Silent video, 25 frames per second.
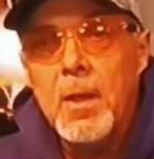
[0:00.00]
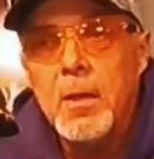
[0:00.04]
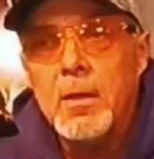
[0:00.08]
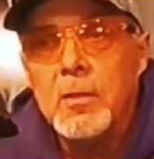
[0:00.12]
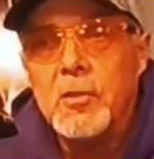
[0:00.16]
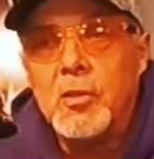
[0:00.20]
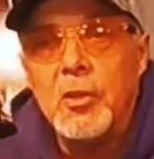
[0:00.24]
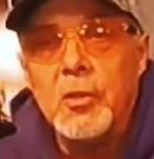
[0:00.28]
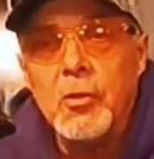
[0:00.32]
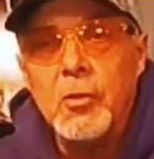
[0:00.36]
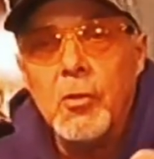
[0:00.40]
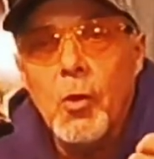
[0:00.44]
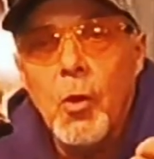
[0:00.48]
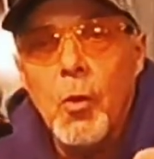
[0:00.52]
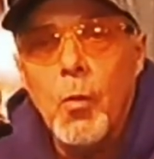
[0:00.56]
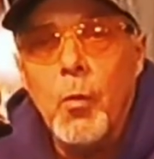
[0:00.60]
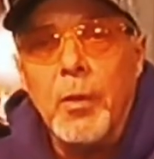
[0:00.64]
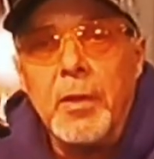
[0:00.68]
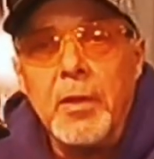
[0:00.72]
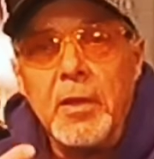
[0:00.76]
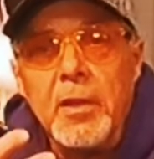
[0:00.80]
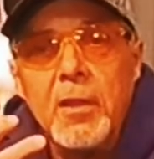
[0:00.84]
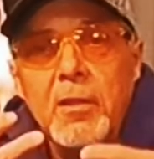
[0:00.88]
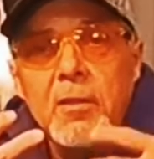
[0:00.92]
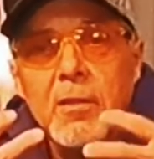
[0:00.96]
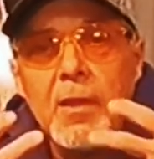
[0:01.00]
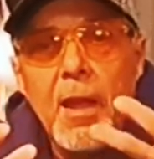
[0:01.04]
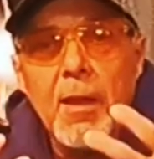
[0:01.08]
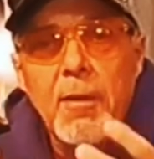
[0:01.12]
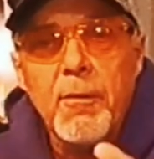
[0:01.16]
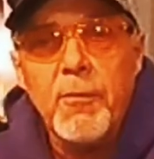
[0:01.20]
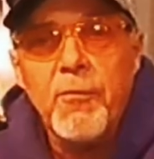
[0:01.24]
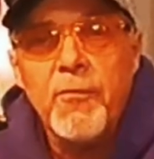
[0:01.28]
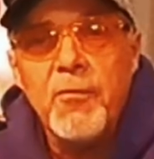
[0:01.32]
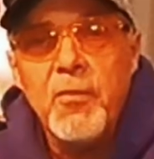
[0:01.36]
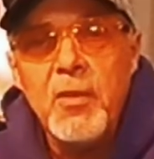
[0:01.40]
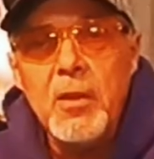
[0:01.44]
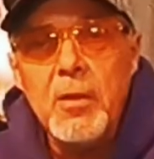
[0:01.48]
to know and get
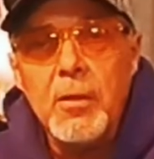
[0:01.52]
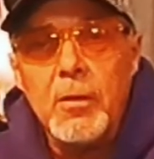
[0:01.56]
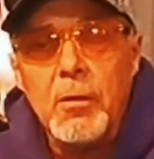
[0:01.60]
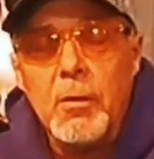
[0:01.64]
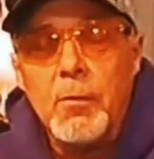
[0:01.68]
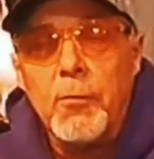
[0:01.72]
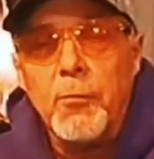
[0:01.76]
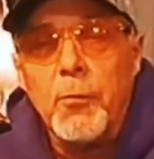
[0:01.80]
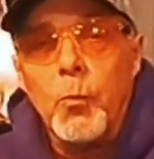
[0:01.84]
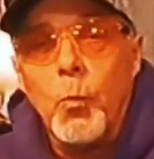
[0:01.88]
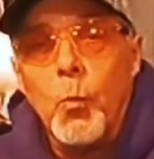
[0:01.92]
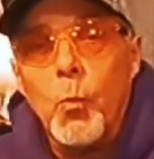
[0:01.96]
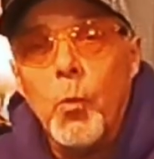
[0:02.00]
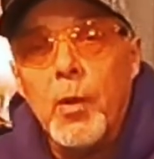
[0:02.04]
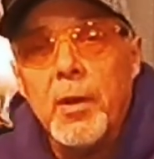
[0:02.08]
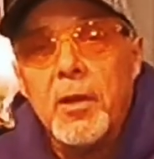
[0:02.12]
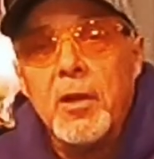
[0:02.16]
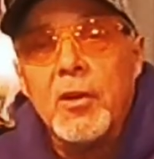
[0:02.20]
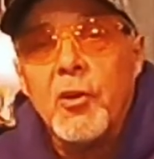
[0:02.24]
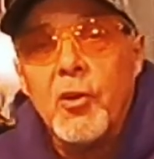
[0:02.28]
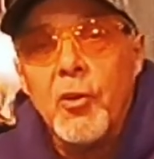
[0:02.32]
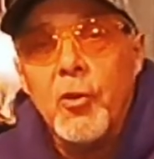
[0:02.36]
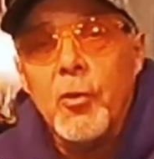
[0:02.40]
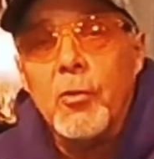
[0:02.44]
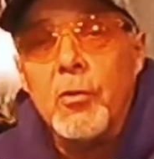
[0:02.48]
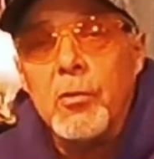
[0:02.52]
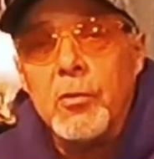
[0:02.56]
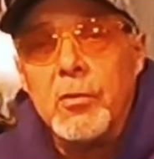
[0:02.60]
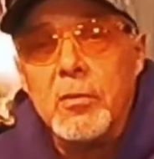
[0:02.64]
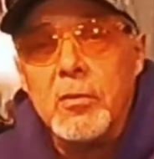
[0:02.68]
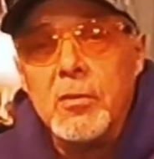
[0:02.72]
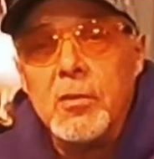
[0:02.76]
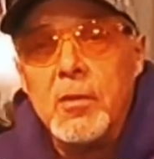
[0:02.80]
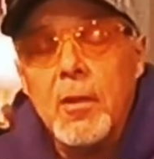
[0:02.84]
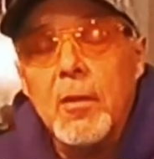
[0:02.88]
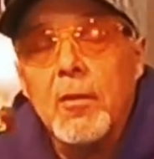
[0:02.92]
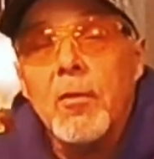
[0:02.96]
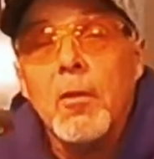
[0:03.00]
that feel for what
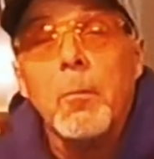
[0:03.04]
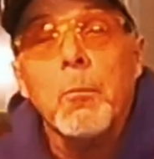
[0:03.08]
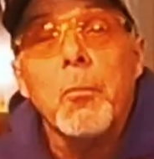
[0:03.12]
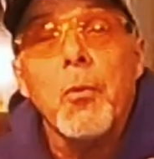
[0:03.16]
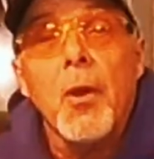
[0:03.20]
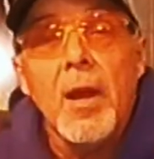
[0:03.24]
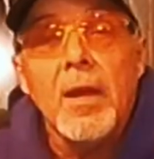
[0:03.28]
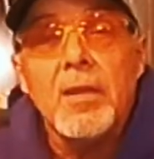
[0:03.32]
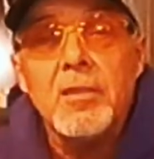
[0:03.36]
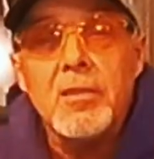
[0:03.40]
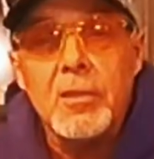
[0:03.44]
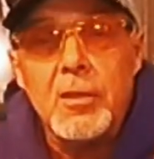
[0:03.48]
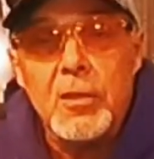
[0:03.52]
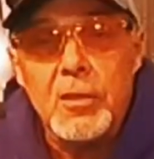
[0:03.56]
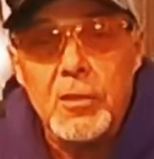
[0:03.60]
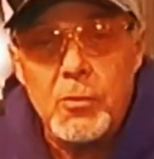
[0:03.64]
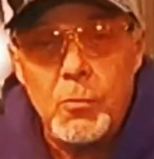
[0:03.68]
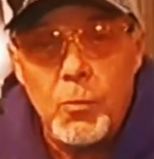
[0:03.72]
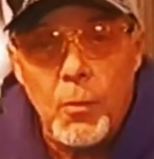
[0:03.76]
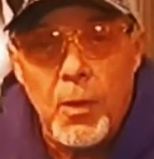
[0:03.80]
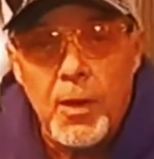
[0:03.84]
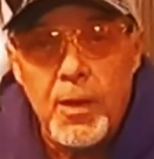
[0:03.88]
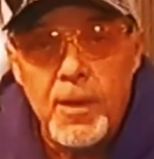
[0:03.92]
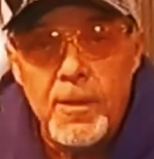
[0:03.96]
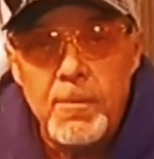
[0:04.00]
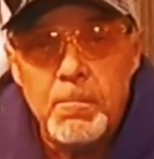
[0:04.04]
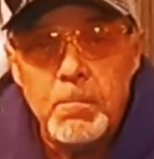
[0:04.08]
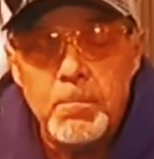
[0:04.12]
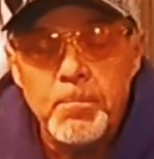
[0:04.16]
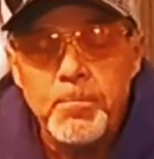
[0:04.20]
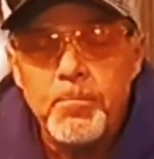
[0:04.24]
occurs, the process, right?